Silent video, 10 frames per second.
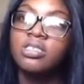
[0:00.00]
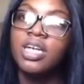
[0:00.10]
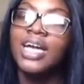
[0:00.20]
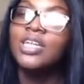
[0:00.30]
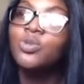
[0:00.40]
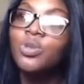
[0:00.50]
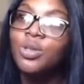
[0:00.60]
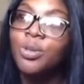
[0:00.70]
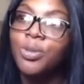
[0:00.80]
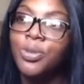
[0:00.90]
I don't
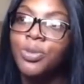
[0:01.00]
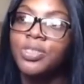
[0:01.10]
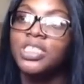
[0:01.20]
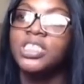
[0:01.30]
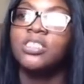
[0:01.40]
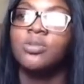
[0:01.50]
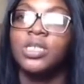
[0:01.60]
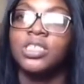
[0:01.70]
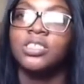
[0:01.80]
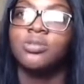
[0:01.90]
really remember, but she ended up
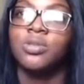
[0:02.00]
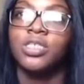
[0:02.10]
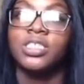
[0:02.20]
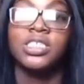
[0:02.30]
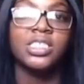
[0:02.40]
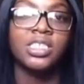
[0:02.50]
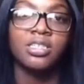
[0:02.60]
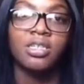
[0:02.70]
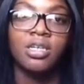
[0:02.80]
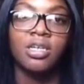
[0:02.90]
walking somewhere and she seen